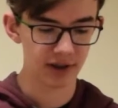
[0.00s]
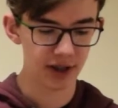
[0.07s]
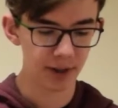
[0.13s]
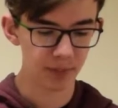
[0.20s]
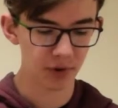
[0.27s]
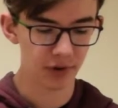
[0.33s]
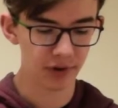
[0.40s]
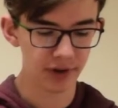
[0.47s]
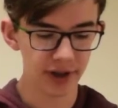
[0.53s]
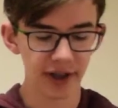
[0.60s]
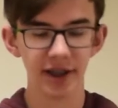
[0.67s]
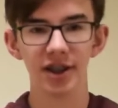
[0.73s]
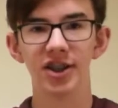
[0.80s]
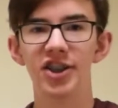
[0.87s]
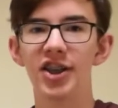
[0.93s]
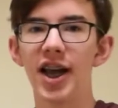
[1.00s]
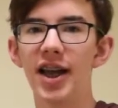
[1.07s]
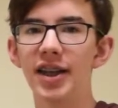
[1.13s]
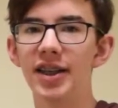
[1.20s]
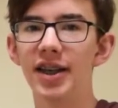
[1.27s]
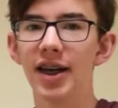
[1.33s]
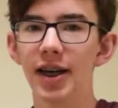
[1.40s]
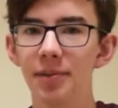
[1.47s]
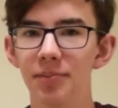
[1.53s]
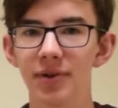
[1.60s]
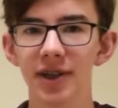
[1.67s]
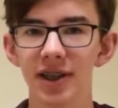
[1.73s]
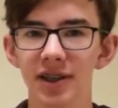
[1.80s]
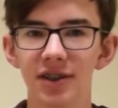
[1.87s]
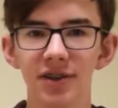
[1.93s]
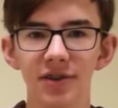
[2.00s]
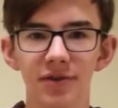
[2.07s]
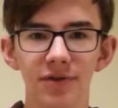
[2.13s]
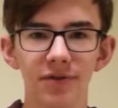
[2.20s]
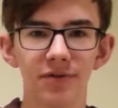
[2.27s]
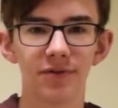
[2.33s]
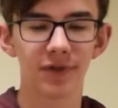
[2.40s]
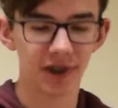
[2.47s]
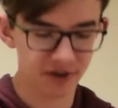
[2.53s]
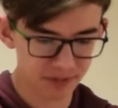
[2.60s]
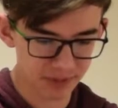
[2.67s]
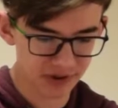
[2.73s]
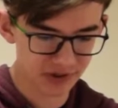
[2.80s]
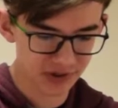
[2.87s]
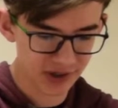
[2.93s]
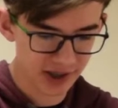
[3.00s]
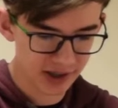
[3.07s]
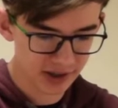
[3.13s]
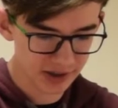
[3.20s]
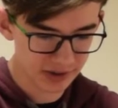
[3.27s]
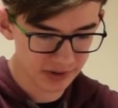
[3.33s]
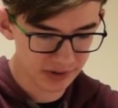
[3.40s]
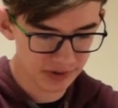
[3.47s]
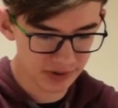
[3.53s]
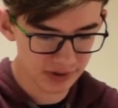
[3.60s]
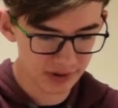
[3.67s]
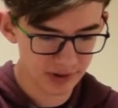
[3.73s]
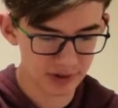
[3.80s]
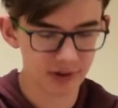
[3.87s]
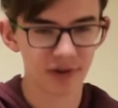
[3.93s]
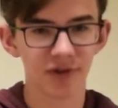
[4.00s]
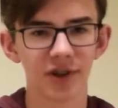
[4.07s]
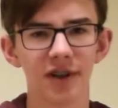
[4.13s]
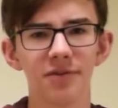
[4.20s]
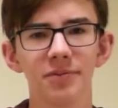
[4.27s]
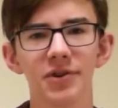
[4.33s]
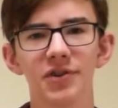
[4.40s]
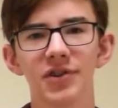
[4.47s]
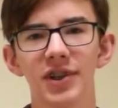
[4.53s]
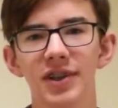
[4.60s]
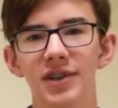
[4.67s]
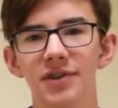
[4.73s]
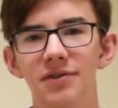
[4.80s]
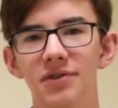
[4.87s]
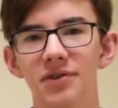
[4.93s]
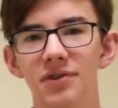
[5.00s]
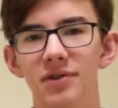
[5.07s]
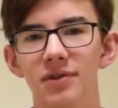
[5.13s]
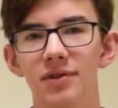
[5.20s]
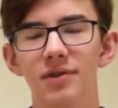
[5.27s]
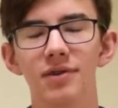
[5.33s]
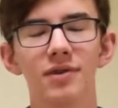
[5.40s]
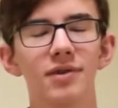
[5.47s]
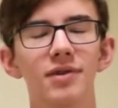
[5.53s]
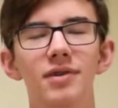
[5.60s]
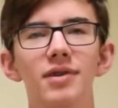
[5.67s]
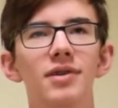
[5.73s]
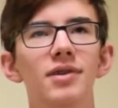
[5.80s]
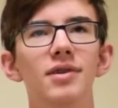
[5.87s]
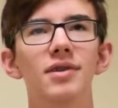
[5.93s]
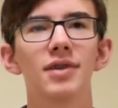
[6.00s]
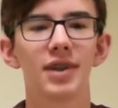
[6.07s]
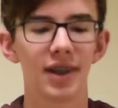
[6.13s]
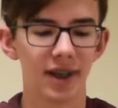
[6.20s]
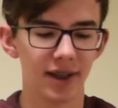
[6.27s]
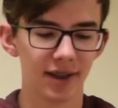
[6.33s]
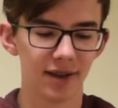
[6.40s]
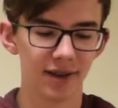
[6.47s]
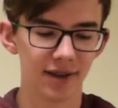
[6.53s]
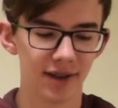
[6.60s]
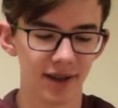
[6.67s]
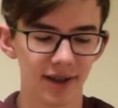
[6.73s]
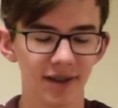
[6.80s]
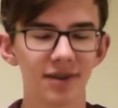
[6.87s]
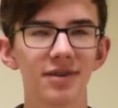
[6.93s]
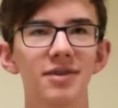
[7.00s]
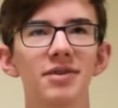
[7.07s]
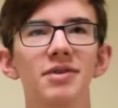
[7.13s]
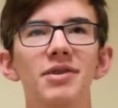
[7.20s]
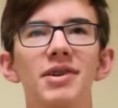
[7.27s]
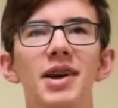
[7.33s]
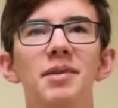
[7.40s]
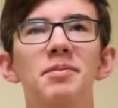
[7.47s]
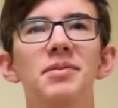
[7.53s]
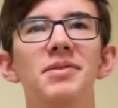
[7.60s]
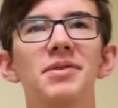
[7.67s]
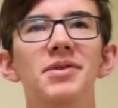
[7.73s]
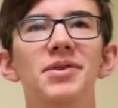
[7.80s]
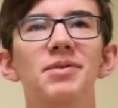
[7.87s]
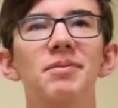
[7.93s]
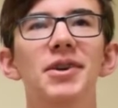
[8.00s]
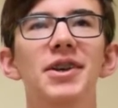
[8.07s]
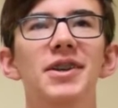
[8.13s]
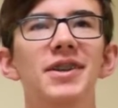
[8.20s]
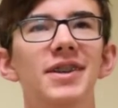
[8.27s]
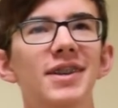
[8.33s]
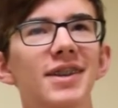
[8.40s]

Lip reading: keep a hold on your chatty, hyperactive freshman selves, sophomore selves. Okay, I'm smart.